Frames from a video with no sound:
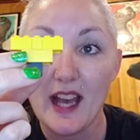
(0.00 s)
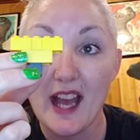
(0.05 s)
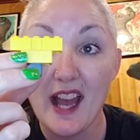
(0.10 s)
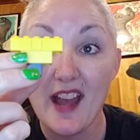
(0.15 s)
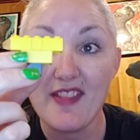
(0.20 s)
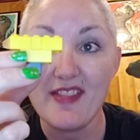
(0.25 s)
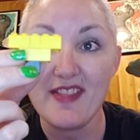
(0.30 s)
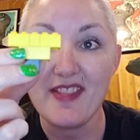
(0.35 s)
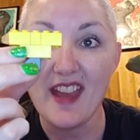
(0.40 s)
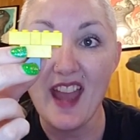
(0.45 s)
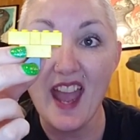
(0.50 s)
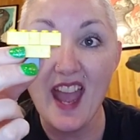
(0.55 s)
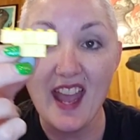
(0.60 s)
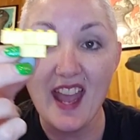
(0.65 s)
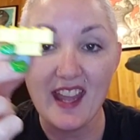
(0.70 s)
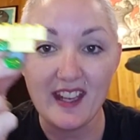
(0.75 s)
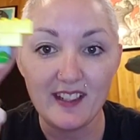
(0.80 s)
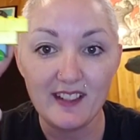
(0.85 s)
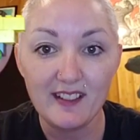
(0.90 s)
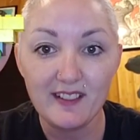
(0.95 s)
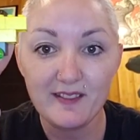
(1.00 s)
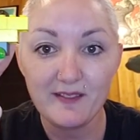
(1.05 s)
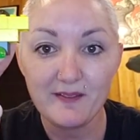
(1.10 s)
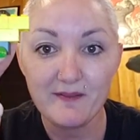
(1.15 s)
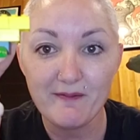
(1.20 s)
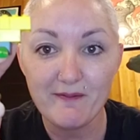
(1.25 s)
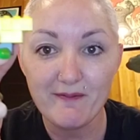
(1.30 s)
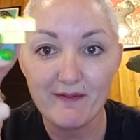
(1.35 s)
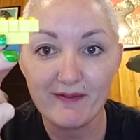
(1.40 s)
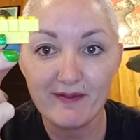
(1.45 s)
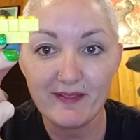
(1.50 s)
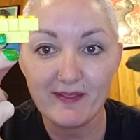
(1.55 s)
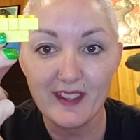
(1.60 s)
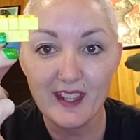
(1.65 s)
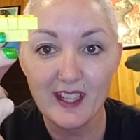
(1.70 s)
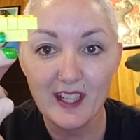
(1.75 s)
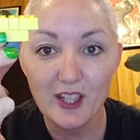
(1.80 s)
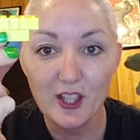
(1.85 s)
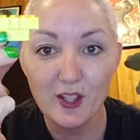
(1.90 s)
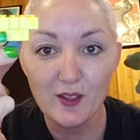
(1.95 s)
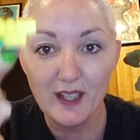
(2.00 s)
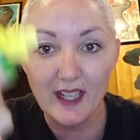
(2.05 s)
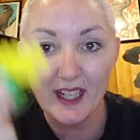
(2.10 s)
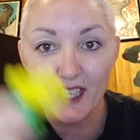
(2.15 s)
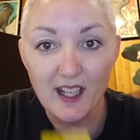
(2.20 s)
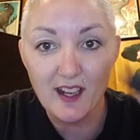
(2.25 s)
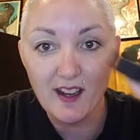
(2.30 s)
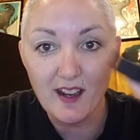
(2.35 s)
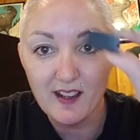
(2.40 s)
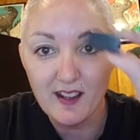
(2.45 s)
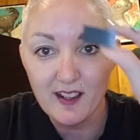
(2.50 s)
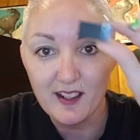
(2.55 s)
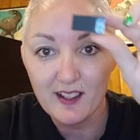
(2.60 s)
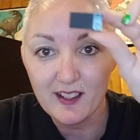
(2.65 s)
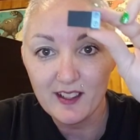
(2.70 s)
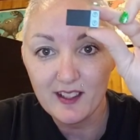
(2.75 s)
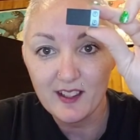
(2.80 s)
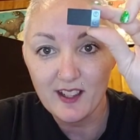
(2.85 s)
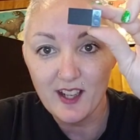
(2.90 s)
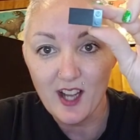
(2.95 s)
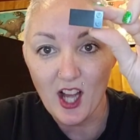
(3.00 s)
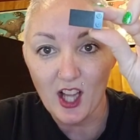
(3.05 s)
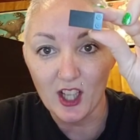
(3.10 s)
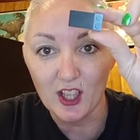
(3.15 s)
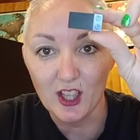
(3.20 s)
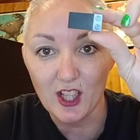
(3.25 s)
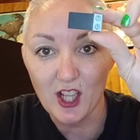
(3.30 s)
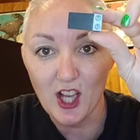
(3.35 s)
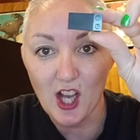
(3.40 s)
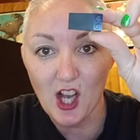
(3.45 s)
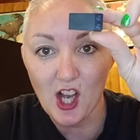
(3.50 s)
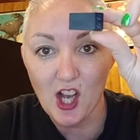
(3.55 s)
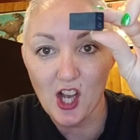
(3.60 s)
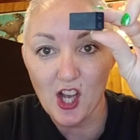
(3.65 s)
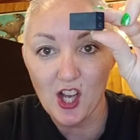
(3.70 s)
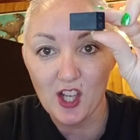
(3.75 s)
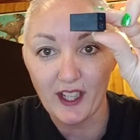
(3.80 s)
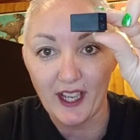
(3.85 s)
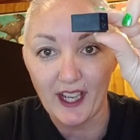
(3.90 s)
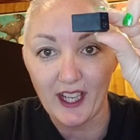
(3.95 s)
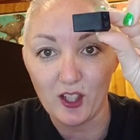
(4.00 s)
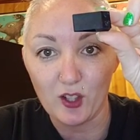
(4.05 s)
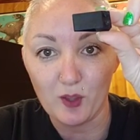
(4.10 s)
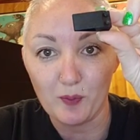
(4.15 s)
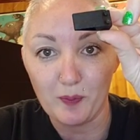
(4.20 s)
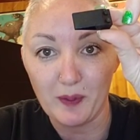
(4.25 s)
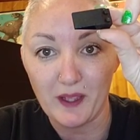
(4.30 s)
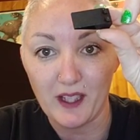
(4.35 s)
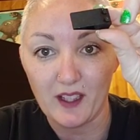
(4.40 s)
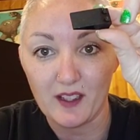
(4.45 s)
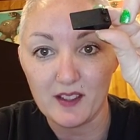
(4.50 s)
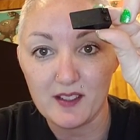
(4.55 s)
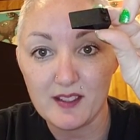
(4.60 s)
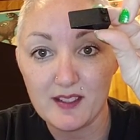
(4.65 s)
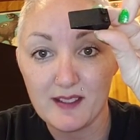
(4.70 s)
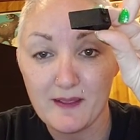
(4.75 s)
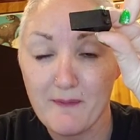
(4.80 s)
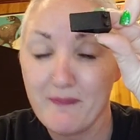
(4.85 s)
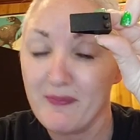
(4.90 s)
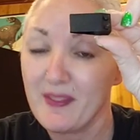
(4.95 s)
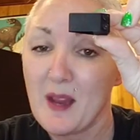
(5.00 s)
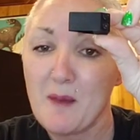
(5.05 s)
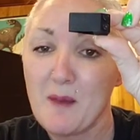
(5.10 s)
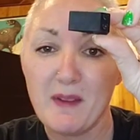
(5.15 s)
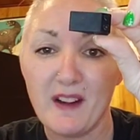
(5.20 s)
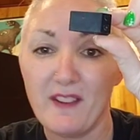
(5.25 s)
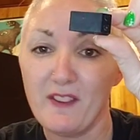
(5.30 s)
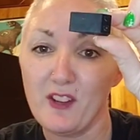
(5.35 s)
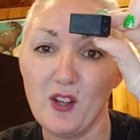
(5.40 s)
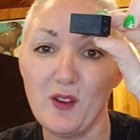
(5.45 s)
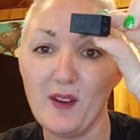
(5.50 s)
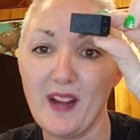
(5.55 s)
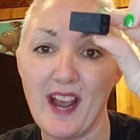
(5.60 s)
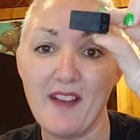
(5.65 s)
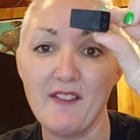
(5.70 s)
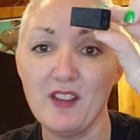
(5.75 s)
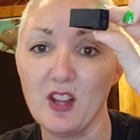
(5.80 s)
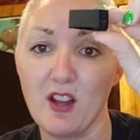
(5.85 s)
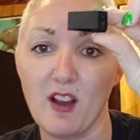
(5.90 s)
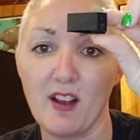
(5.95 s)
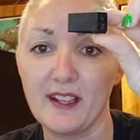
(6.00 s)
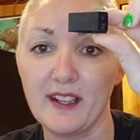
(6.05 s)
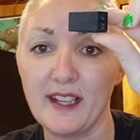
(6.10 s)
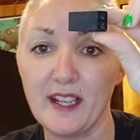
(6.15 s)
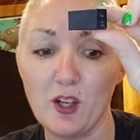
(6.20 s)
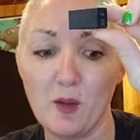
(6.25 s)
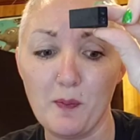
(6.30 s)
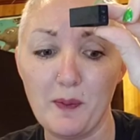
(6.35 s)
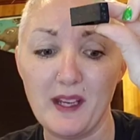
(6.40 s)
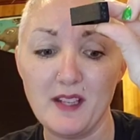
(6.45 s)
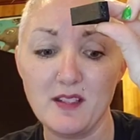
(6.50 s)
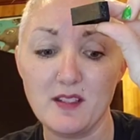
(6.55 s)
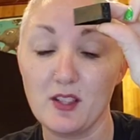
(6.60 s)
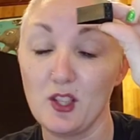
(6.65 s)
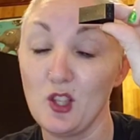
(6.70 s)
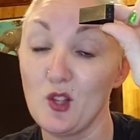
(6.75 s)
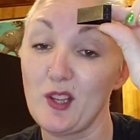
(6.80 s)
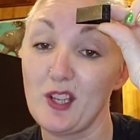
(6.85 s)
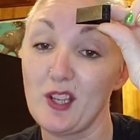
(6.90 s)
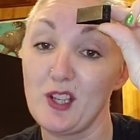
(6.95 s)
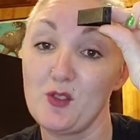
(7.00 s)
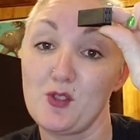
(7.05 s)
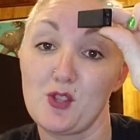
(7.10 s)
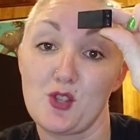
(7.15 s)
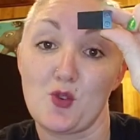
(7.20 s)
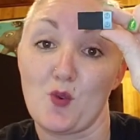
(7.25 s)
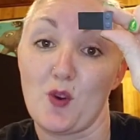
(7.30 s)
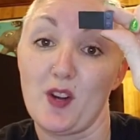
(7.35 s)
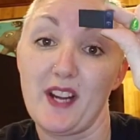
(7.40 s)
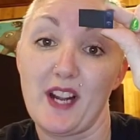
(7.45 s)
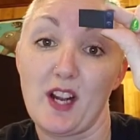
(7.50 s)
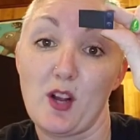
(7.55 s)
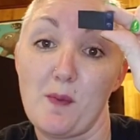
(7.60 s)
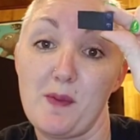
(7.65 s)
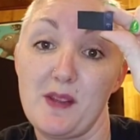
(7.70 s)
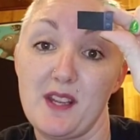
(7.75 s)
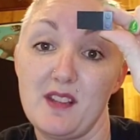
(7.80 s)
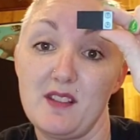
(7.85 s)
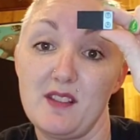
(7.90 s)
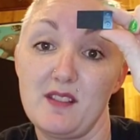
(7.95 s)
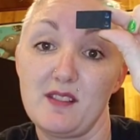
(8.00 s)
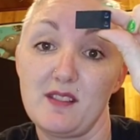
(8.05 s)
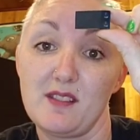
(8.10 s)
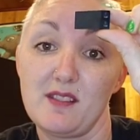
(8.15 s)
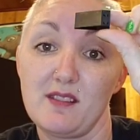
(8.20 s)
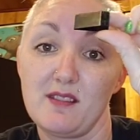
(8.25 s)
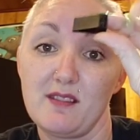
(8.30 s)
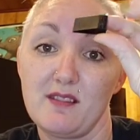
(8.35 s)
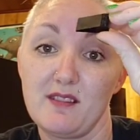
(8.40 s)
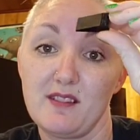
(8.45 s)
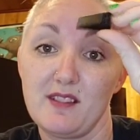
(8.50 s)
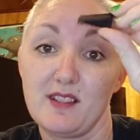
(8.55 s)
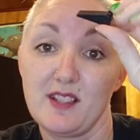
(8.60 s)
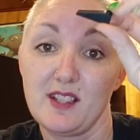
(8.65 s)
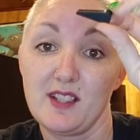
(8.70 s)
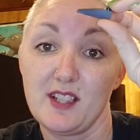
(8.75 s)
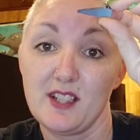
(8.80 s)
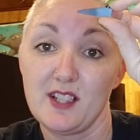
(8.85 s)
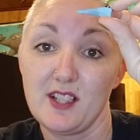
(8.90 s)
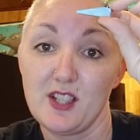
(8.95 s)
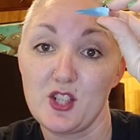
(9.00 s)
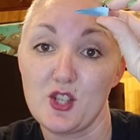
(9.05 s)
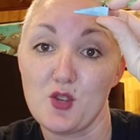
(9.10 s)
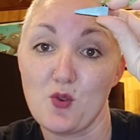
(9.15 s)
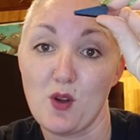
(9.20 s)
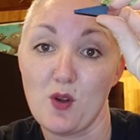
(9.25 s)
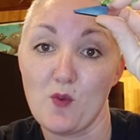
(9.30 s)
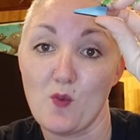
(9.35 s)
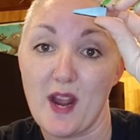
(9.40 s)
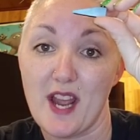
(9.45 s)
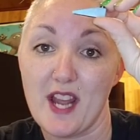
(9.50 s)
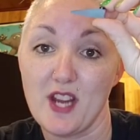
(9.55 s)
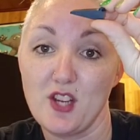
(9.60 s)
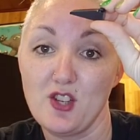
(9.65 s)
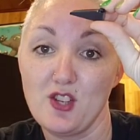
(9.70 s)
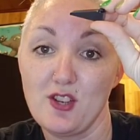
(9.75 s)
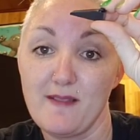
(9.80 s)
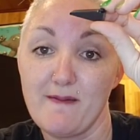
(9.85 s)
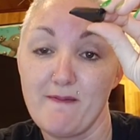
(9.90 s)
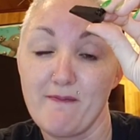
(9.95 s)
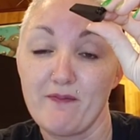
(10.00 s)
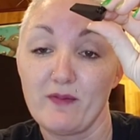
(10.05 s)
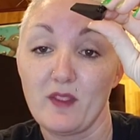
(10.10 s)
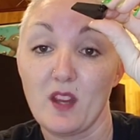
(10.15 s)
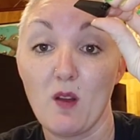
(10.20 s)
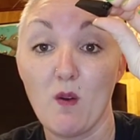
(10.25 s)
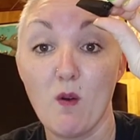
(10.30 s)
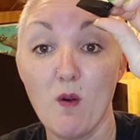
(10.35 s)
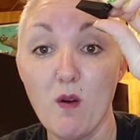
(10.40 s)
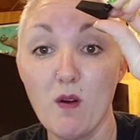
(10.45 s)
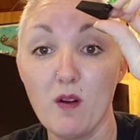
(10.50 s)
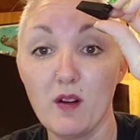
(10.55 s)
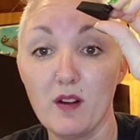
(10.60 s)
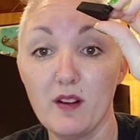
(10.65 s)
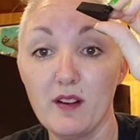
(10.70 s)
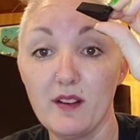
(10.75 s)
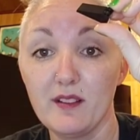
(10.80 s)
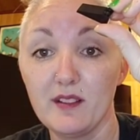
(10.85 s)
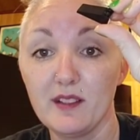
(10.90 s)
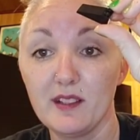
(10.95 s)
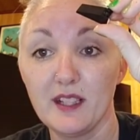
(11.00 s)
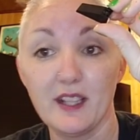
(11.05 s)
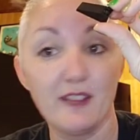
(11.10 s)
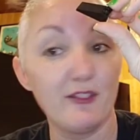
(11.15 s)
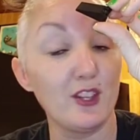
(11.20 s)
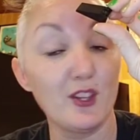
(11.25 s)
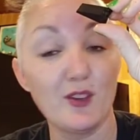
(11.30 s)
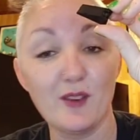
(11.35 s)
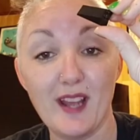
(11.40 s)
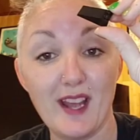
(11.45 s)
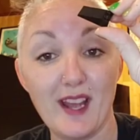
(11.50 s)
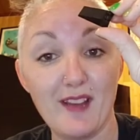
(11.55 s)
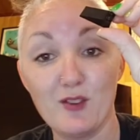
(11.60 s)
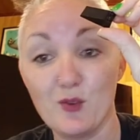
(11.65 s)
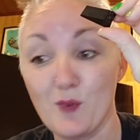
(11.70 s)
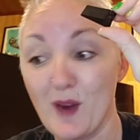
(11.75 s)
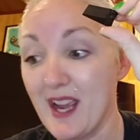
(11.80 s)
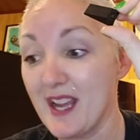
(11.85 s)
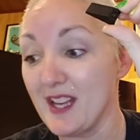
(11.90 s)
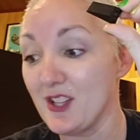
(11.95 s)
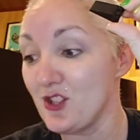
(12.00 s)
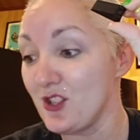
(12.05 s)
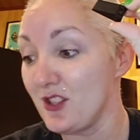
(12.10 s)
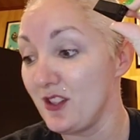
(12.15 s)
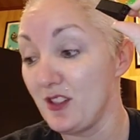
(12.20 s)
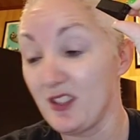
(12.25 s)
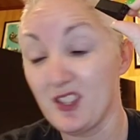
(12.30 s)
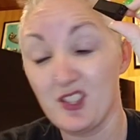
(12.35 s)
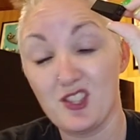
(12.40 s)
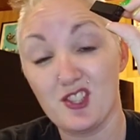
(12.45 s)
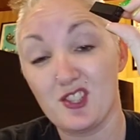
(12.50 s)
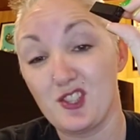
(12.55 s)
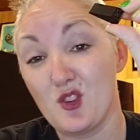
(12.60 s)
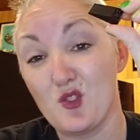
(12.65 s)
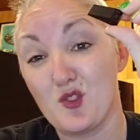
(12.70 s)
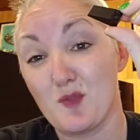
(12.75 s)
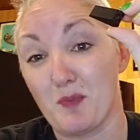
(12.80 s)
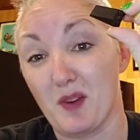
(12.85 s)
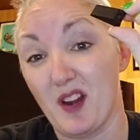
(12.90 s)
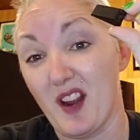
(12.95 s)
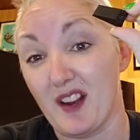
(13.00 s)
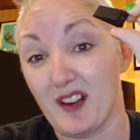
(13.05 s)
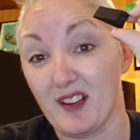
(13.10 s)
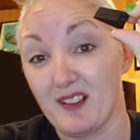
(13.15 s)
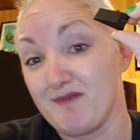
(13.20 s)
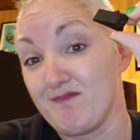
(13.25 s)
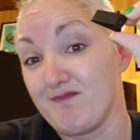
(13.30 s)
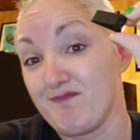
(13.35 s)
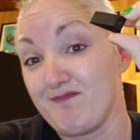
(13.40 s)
And then you need a long angle piece. But if you don't have a long angle piece, you can use a short angle piece, a short wedge, or if you don't have a wedge, you can just use a brick.